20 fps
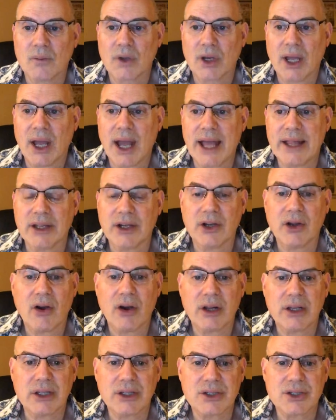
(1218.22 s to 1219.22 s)
Hyaline
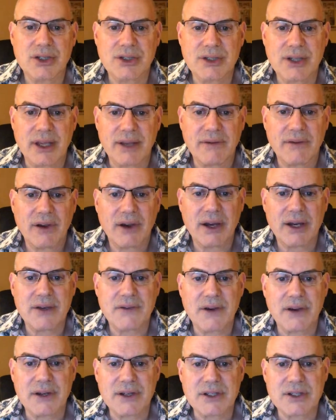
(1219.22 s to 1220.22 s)
cartilage is a very,
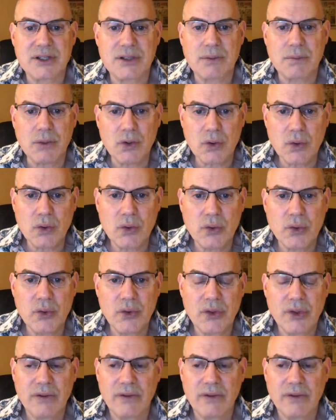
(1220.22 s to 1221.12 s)
very smooth,